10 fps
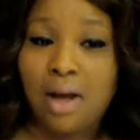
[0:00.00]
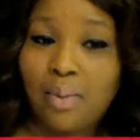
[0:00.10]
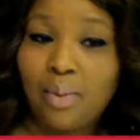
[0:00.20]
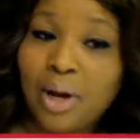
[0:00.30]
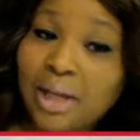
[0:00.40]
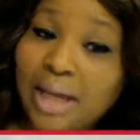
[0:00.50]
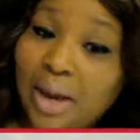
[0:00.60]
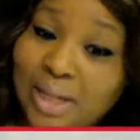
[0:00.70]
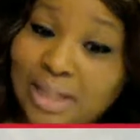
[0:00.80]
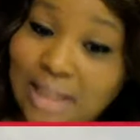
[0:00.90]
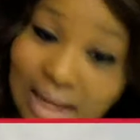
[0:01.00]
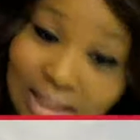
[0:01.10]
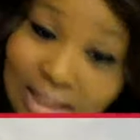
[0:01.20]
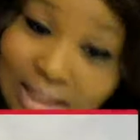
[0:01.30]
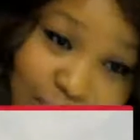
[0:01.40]
What can we say
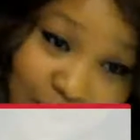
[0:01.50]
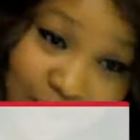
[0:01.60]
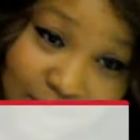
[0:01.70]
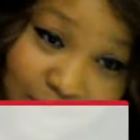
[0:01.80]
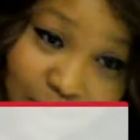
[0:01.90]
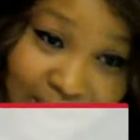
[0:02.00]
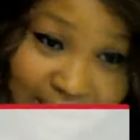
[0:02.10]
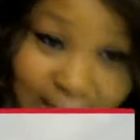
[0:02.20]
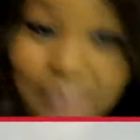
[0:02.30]
to this person, Brandy?